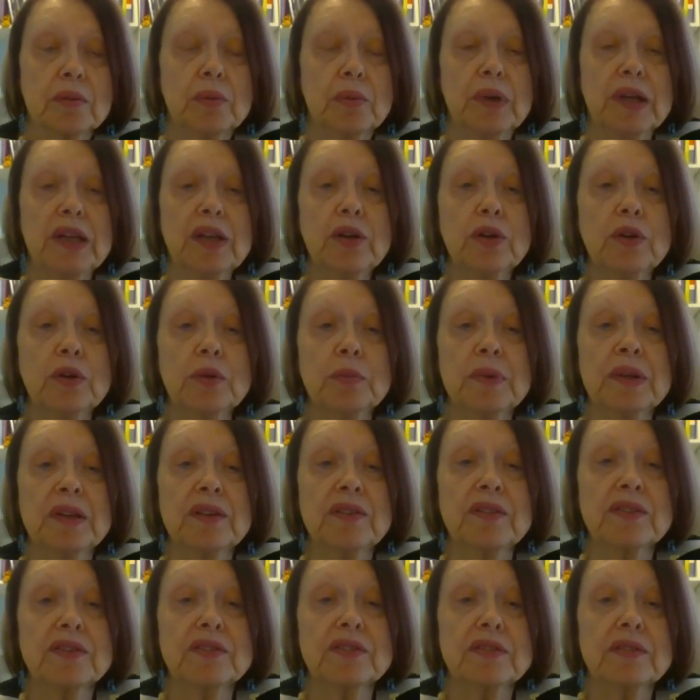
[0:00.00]
We
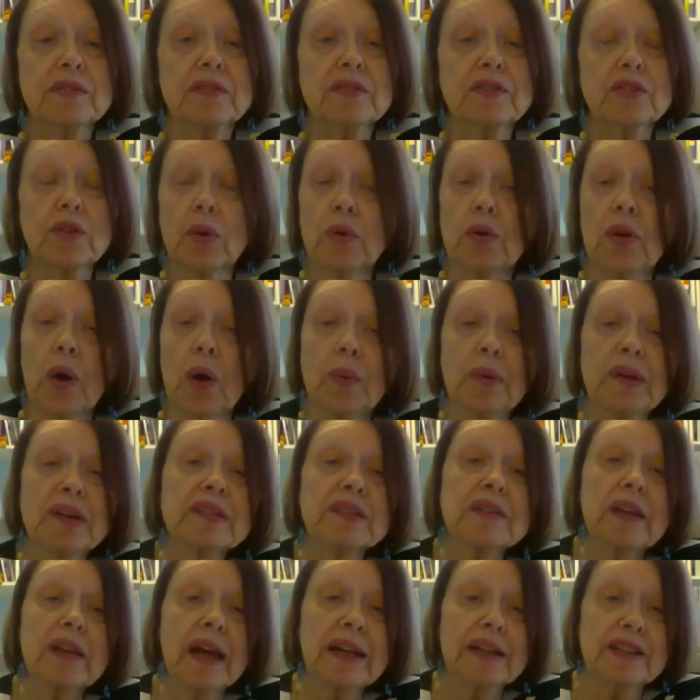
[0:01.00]
humans don't
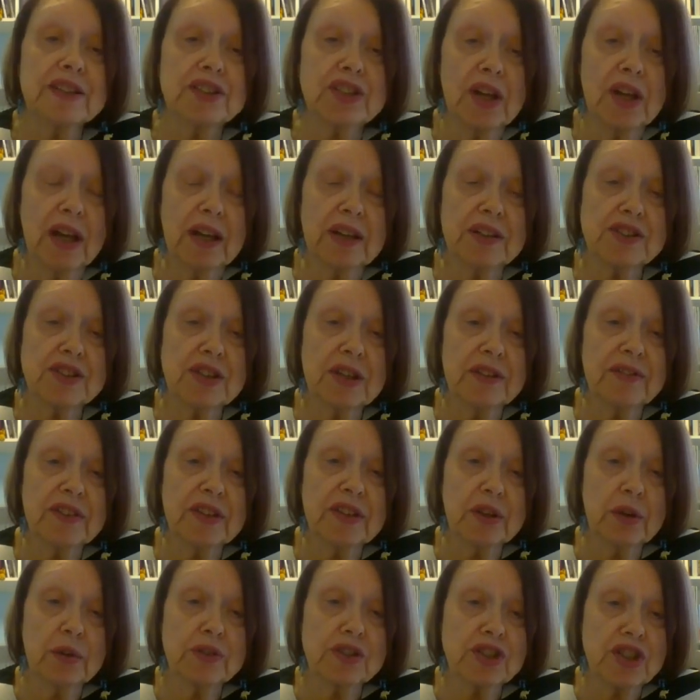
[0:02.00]
always like change,
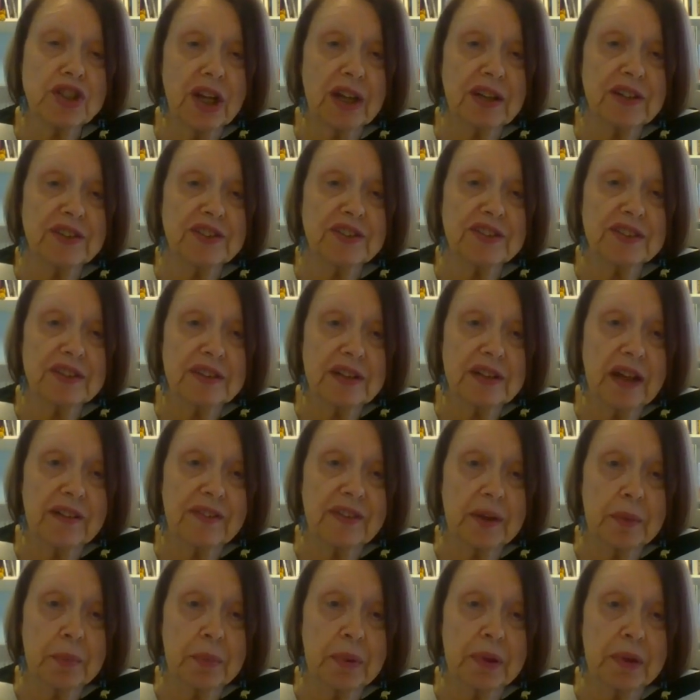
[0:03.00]
even though change is
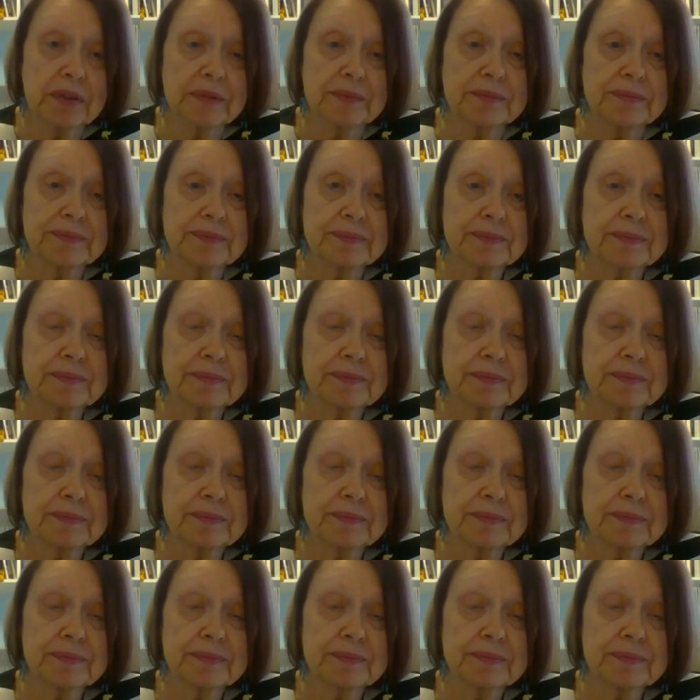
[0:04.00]
inevitable.